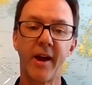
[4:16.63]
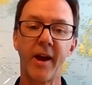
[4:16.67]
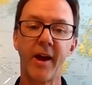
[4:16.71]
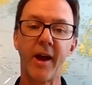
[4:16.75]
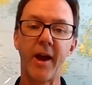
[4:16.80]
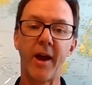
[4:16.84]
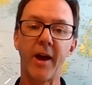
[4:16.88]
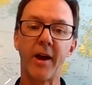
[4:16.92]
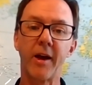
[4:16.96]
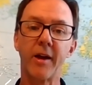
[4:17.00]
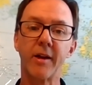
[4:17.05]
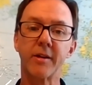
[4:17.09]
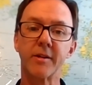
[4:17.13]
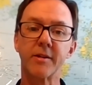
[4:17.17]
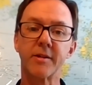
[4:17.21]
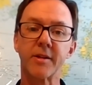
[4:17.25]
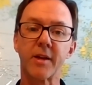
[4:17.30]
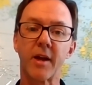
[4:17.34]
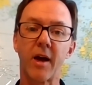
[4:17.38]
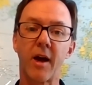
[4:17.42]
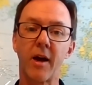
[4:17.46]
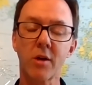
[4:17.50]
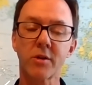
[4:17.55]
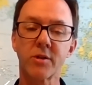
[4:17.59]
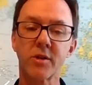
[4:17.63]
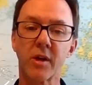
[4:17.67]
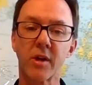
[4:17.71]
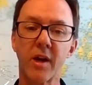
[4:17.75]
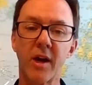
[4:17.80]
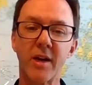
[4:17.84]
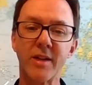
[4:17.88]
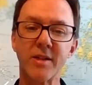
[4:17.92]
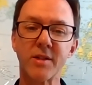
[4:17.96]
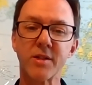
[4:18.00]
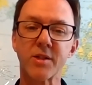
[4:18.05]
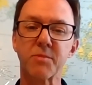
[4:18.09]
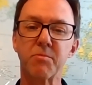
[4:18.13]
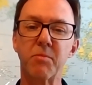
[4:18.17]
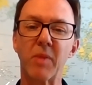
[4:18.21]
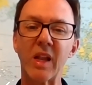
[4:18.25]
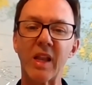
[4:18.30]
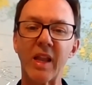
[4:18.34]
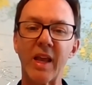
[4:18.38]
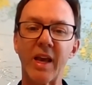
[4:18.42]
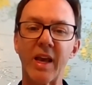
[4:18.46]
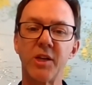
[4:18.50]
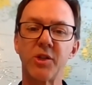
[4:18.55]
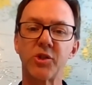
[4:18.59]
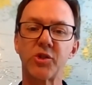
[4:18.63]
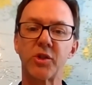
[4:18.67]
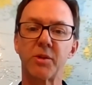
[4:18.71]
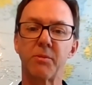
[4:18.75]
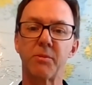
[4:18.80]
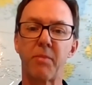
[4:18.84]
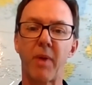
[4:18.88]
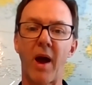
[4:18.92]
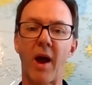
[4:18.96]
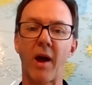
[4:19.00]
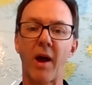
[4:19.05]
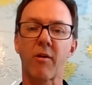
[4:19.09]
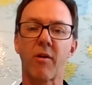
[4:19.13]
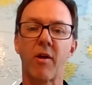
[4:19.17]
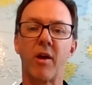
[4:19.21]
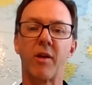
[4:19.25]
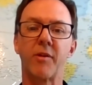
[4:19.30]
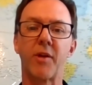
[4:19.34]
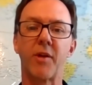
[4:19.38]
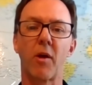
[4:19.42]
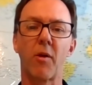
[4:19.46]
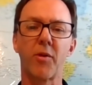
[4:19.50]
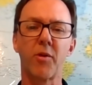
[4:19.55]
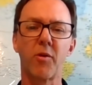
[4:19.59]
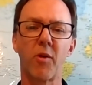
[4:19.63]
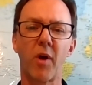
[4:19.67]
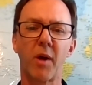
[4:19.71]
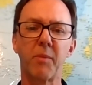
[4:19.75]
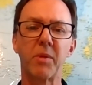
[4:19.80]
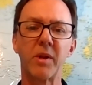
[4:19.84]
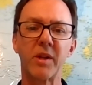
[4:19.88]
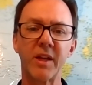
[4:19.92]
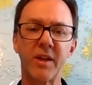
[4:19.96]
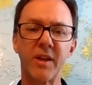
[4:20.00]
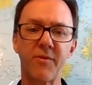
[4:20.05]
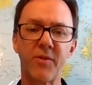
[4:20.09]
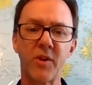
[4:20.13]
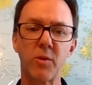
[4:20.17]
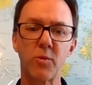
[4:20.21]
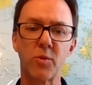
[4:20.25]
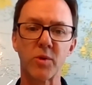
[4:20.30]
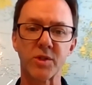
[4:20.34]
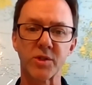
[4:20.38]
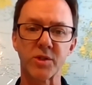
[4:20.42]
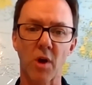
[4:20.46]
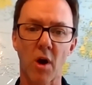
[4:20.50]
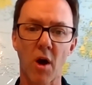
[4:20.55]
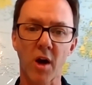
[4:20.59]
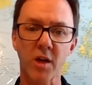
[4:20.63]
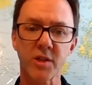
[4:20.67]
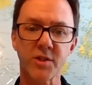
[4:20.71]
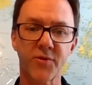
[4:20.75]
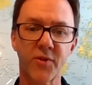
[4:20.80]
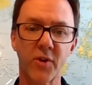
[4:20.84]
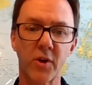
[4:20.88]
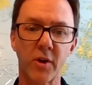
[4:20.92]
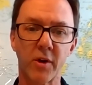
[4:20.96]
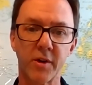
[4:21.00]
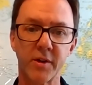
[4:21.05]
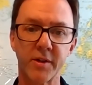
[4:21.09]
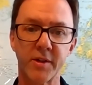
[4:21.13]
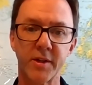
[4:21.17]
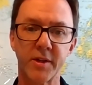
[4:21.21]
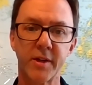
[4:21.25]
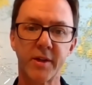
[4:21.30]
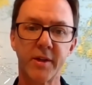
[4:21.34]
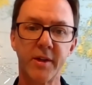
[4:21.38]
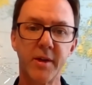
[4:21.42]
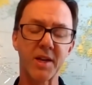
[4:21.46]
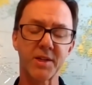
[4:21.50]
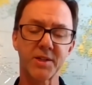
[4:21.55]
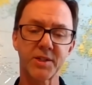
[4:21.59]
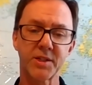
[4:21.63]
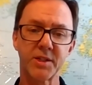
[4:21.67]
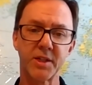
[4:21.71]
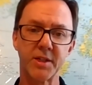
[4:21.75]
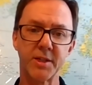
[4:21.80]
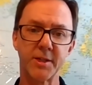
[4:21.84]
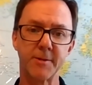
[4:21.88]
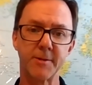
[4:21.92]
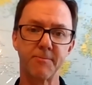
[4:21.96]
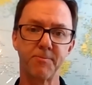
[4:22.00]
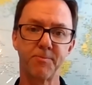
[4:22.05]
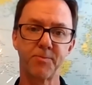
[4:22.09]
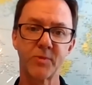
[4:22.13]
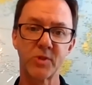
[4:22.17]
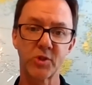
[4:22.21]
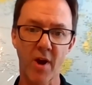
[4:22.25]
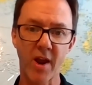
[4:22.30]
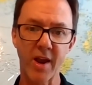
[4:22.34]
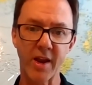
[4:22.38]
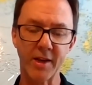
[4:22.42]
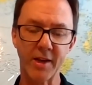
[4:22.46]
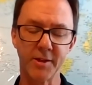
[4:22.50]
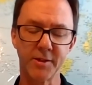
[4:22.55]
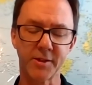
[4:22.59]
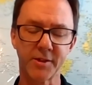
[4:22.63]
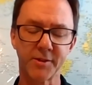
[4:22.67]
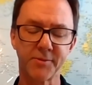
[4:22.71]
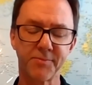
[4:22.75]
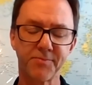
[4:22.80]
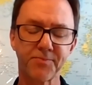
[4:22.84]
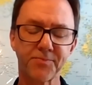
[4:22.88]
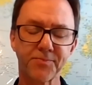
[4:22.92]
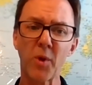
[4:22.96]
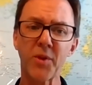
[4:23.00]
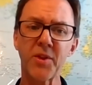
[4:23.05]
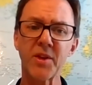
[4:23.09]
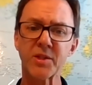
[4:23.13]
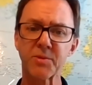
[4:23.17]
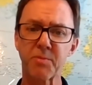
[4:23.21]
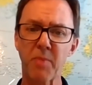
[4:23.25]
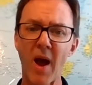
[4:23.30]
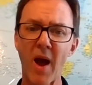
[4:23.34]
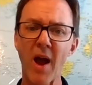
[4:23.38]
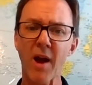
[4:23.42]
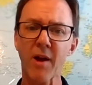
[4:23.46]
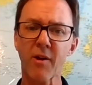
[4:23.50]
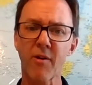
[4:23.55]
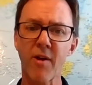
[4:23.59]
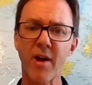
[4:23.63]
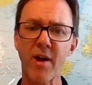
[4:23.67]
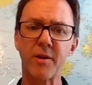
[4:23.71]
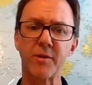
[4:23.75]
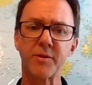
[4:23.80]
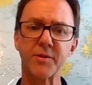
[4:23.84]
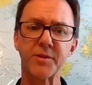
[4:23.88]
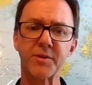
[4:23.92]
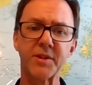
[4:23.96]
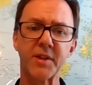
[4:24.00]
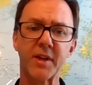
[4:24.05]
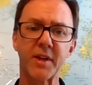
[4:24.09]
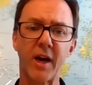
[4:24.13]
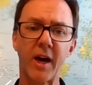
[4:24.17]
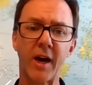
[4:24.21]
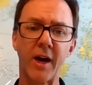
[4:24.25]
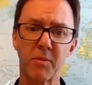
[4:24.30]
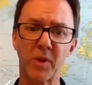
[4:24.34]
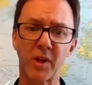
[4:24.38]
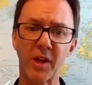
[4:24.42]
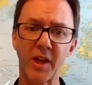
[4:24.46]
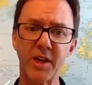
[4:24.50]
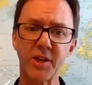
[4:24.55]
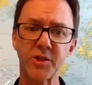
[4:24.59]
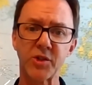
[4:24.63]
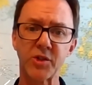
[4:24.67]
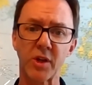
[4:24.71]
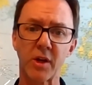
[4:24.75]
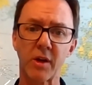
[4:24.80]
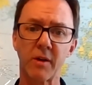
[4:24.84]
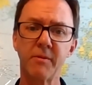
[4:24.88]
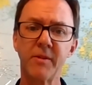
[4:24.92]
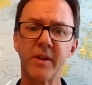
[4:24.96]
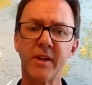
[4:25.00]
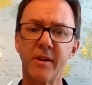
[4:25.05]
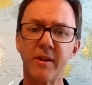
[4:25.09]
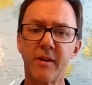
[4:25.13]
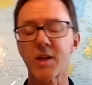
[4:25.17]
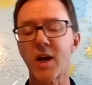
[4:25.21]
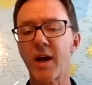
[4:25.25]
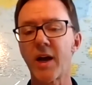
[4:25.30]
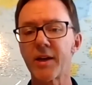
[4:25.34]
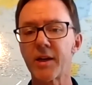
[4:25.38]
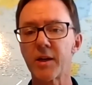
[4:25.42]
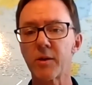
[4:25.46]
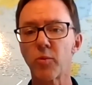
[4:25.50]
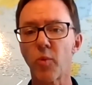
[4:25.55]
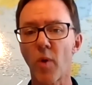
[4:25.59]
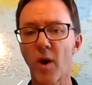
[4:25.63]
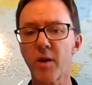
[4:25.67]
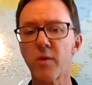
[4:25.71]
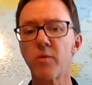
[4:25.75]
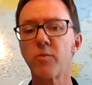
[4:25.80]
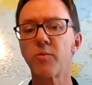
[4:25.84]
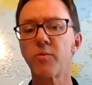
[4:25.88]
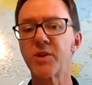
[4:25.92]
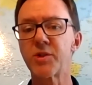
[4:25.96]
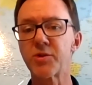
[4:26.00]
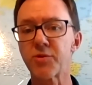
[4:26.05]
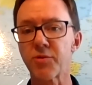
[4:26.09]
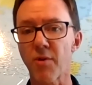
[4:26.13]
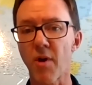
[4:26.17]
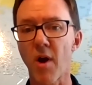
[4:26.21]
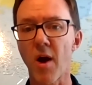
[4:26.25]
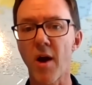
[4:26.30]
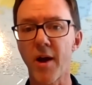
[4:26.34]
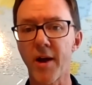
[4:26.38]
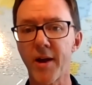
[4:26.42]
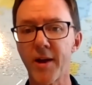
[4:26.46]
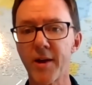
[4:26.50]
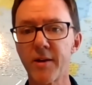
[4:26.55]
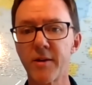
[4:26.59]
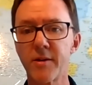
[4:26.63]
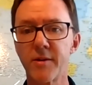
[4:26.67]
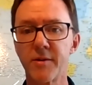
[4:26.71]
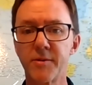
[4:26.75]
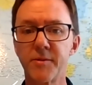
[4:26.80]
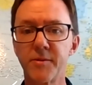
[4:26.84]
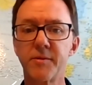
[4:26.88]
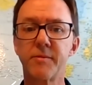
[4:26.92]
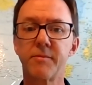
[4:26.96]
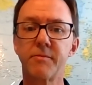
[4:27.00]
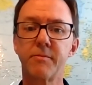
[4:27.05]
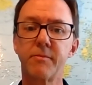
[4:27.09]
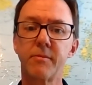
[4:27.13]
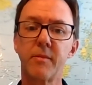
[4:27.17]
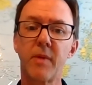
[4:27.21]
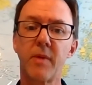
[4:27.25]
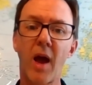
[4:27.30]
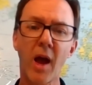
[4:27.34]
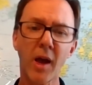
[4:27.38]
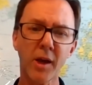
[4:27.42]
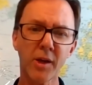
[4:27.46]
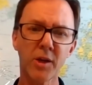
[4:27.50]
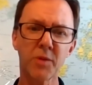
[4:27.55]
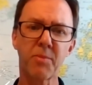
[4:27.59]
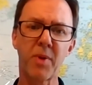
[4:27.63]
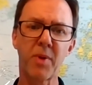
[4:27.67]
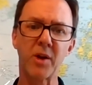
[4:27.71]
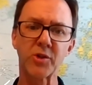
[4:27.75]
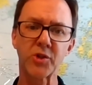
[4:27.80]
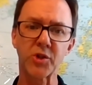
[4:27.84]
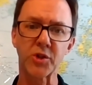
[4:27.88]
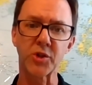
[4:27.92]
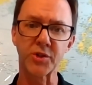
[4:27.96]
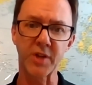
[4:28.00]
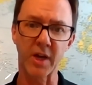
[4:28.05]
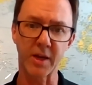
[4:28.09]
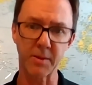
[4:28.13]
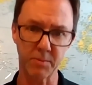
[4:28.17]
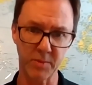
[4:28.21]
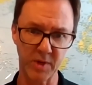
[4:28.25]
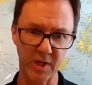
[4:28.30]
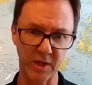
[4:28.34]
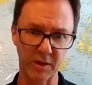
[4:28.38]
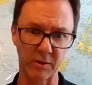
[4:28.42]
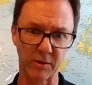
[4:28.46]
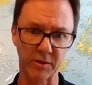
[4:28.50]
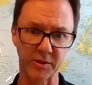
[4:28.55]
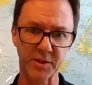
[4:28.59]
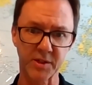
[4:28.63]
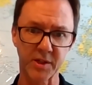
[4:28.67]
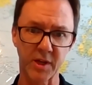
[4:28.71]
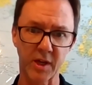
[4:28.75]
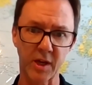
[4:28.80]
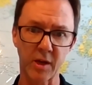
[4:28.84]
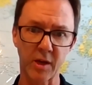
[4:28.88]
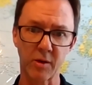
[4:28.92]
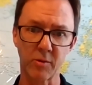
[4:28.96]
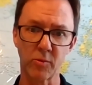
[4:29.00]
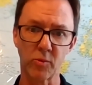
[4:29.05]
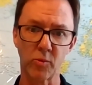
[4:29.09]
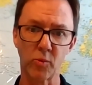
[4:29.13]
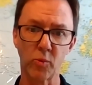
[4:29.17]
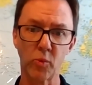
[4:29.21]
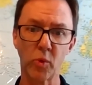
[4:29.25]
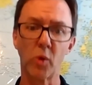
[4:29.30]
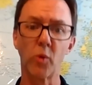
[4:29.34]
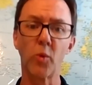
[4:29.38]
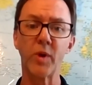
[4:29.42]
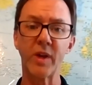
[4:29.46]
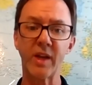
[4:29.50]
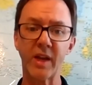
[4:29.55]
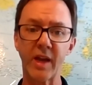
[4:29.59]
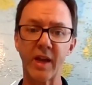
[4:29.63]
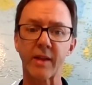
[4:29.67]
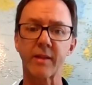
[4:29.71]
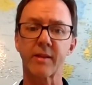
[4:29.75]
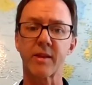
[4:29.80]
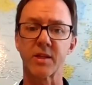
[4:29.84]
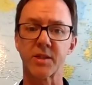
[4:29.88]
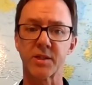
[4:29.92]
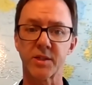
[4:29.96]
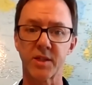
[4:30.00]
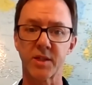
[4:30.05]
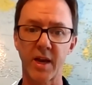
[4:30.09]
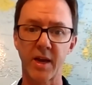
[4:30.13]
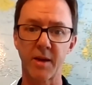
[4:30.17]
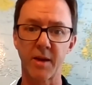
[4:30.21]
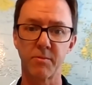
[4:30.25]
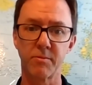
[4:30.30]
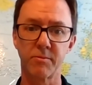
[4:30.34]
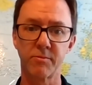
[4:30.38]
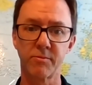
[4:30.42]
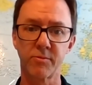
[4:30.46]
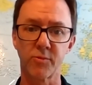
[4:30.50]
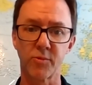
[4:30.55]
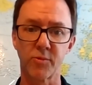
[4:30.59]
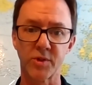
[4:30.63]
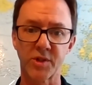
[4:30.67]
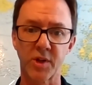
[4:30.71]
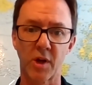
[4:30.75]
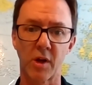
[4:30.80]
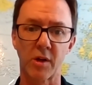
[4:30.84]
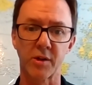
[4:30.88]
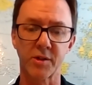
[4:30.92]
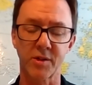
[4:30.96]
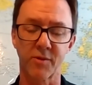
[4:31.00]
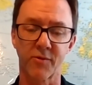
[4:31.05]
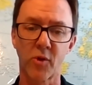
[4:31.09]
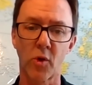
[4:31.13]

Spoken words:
And Dr. Gunn's Malaysian background, although I believe he was Oxford medicine trained, but with his background from Malaysia, decided, why don't we try acupuncture type needles, and will we get the same results?